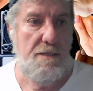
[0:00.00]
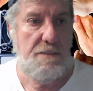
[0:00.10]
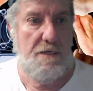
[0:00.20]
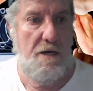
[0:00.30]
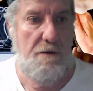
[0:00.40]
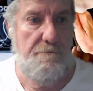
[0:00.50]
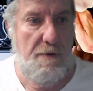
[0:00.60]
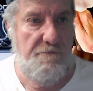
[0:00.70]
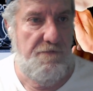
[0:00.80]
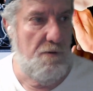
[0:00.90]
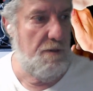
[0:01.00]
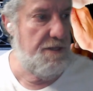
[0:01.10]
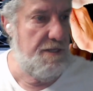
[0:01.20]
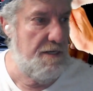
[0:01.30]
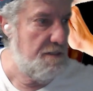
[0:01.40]
So a few of the
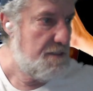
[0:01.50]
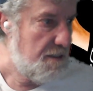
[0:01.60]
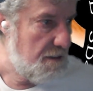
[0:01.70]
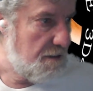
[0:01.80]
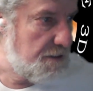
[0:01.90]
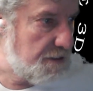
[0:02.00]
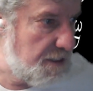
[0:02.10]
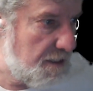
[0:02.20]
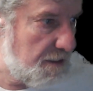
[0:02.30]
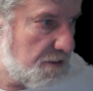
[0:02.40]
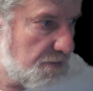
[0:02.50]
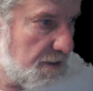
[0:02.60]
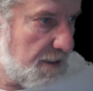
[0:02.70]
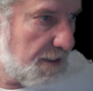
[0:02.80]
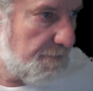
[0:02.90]
things, I'll just get into it
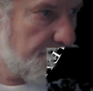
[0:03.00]
now.